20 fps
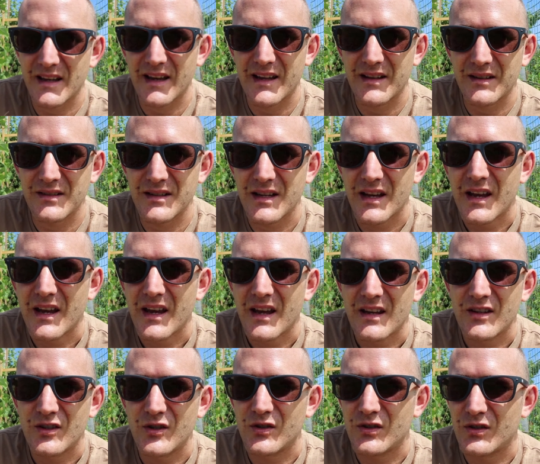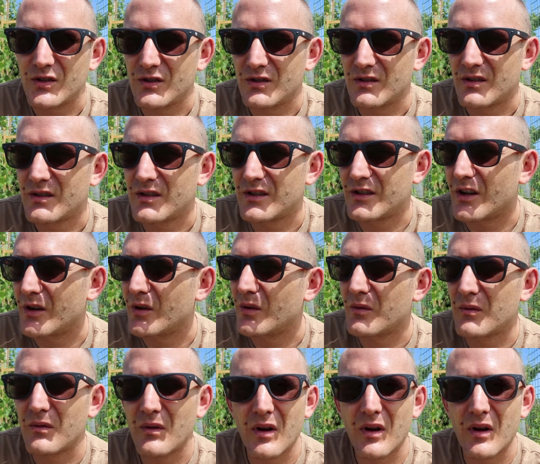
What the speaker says: and you know,